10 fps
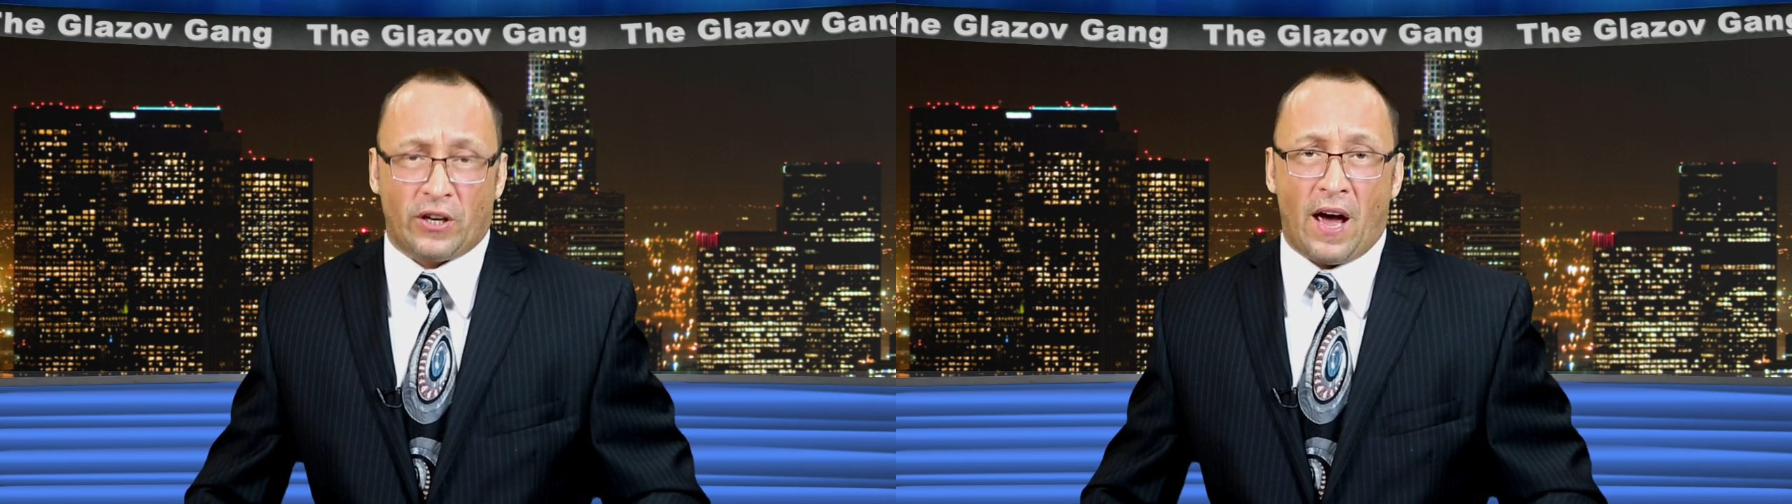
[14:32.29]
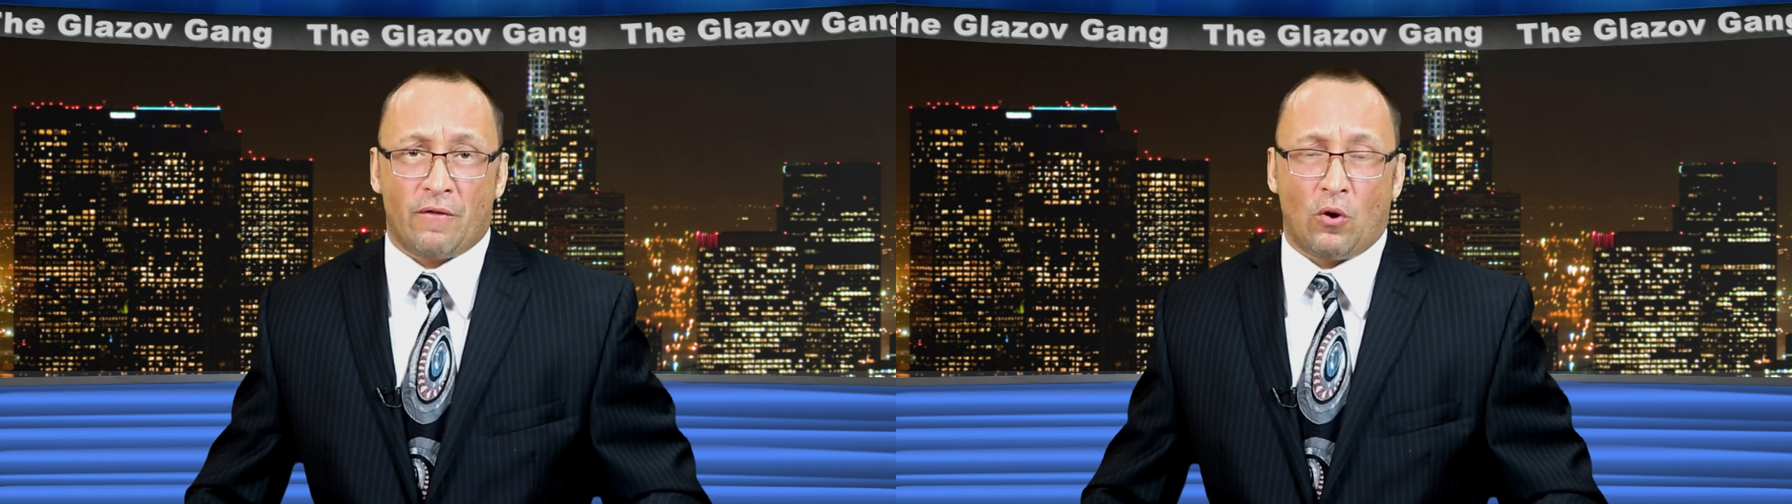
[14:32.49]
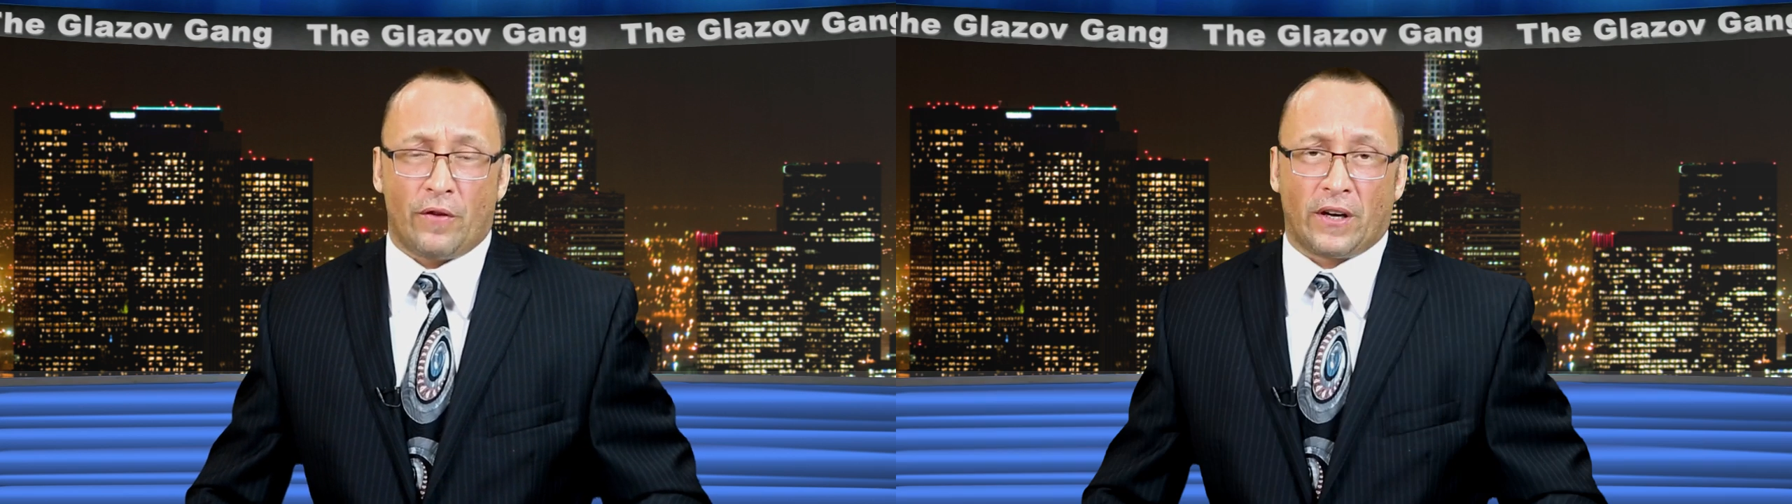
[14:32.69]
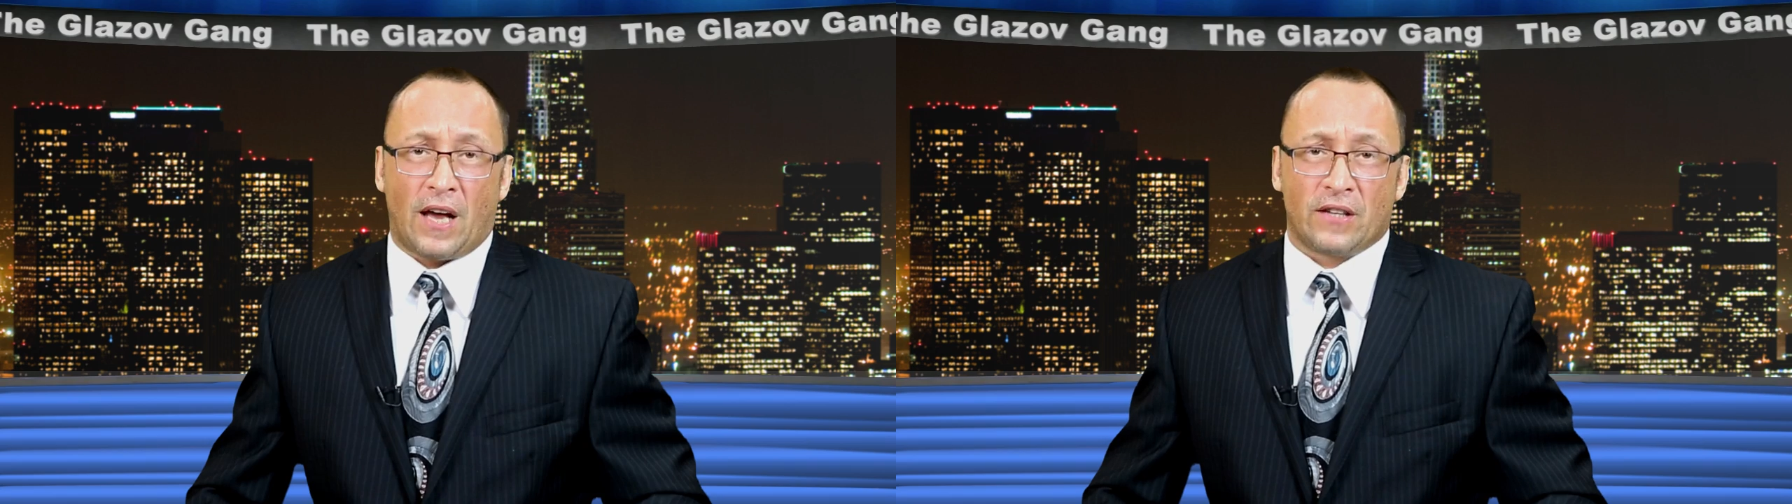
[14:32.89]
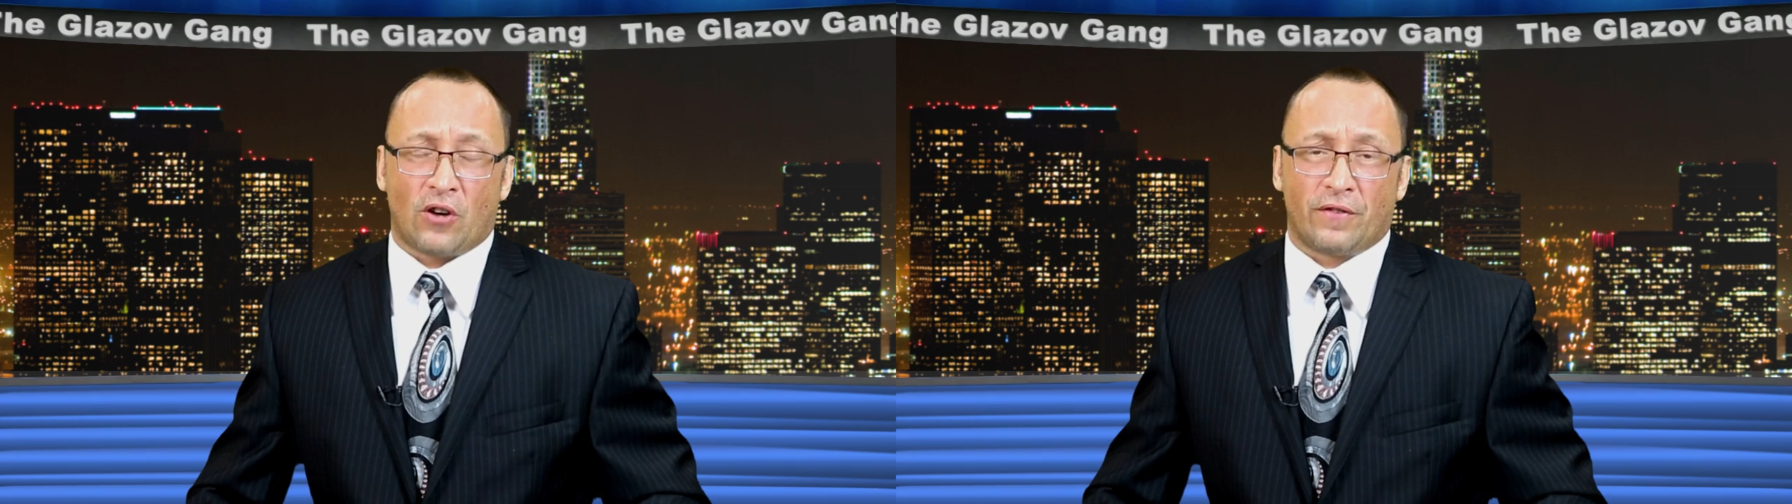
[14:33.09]
to have you on the
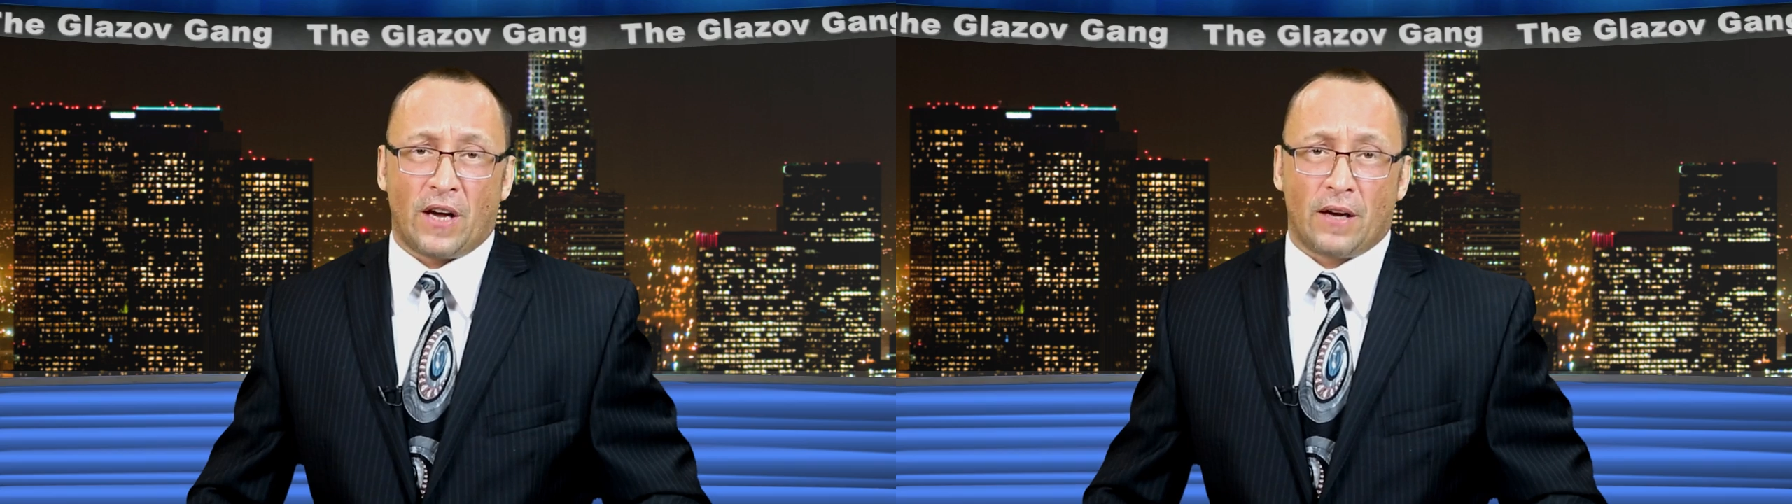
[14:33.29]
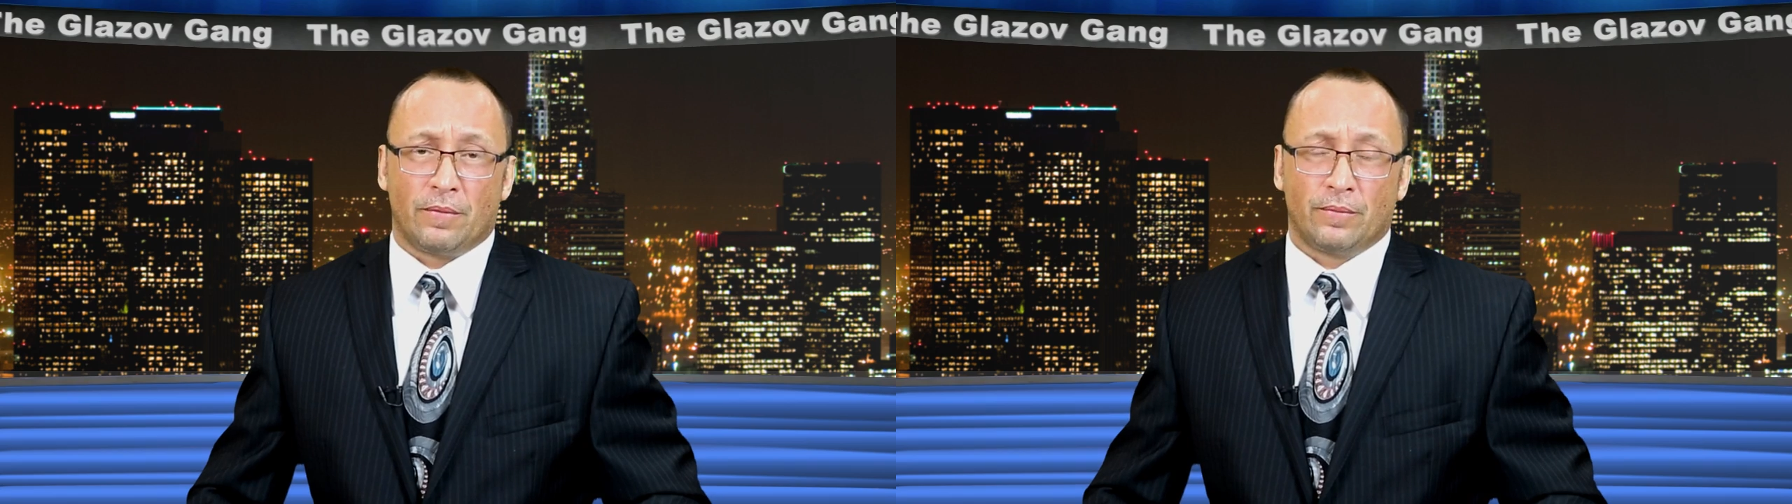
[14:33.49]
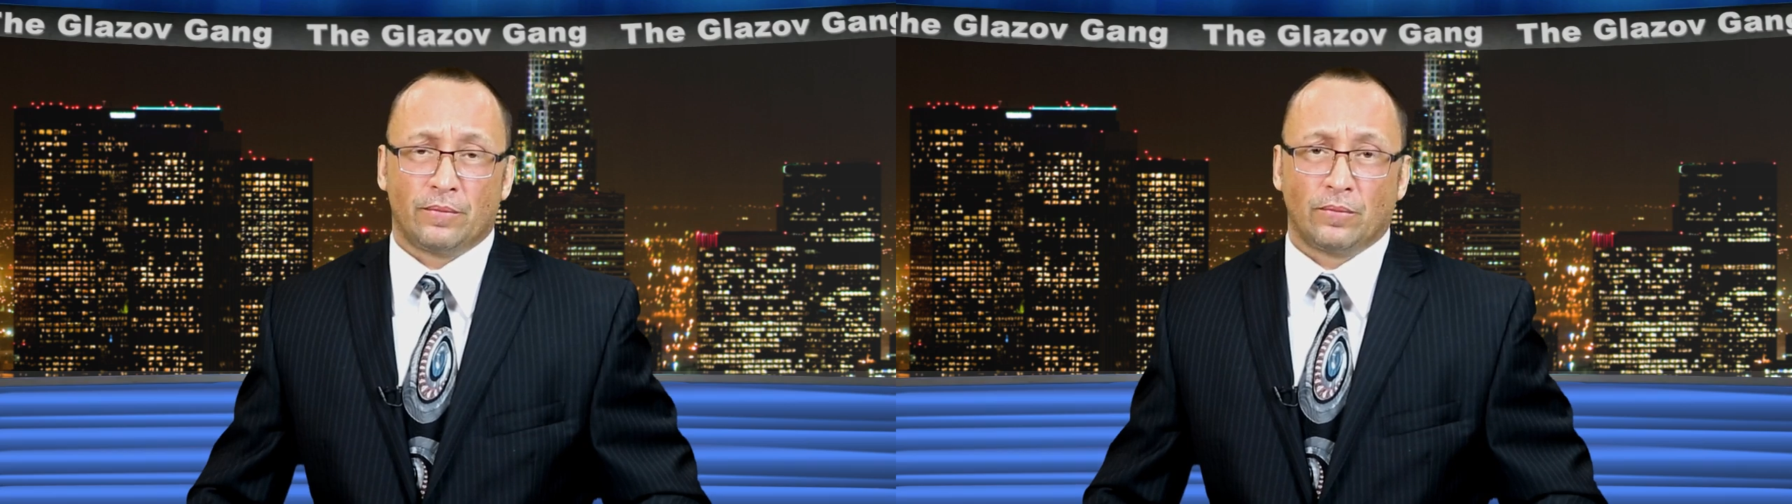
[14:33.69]
Glazov Gang.